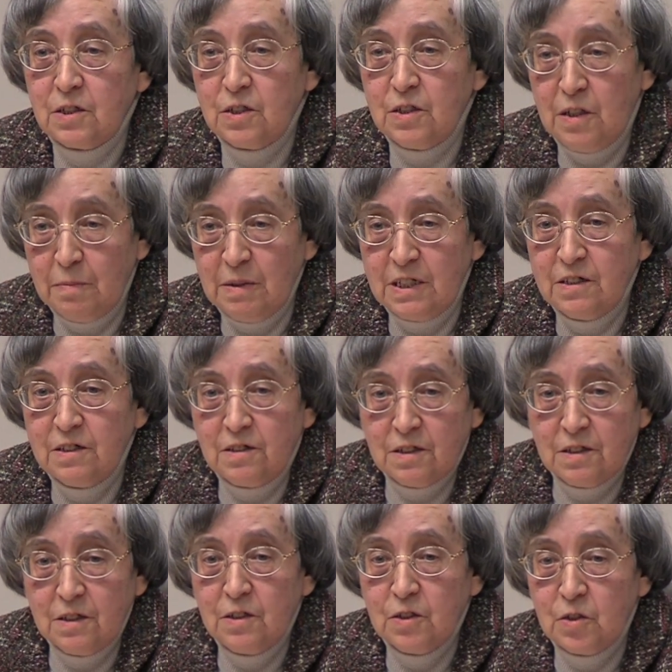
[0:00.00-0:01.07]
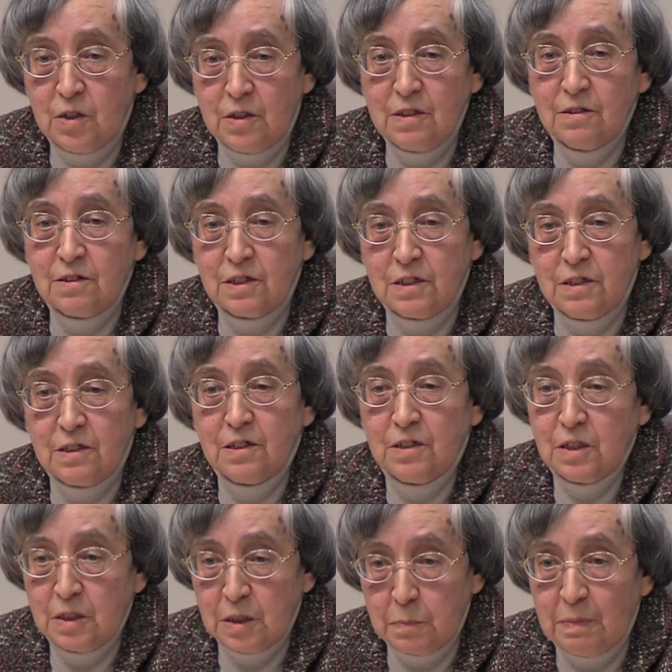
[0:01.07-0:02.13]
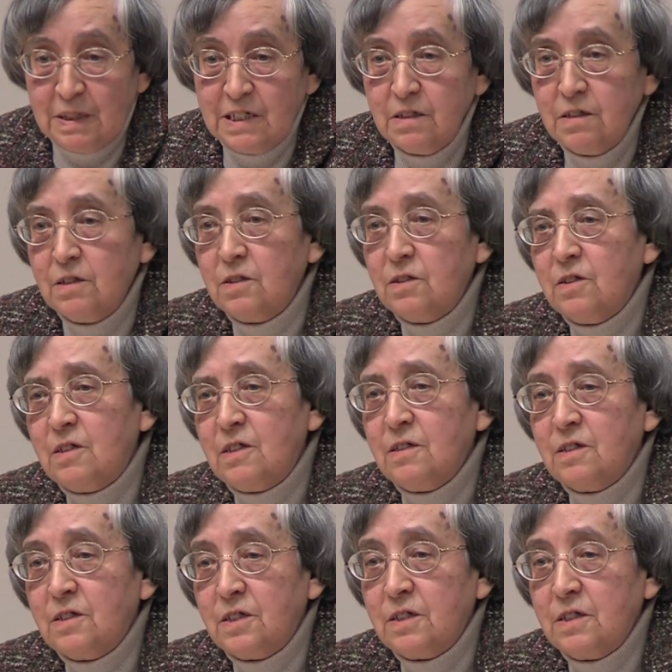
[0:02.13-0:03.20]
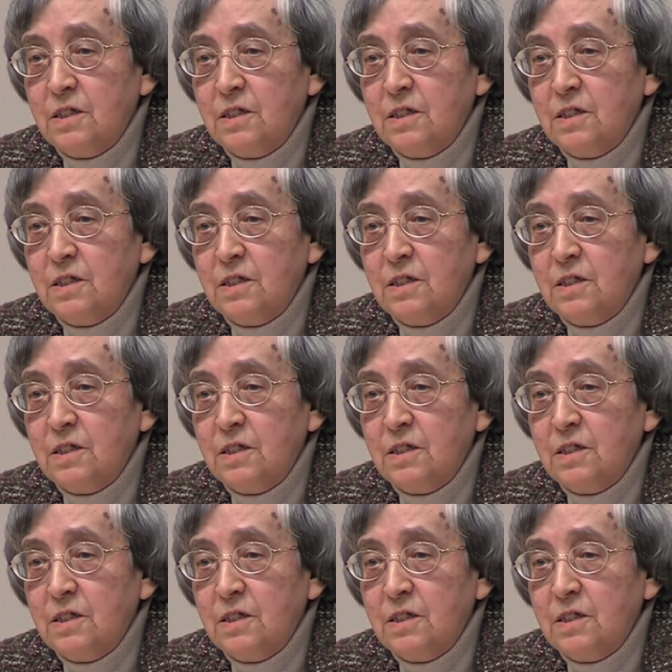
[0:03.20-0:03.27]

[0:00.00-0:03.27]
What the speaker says: nominated in dollars and is paid in dollars,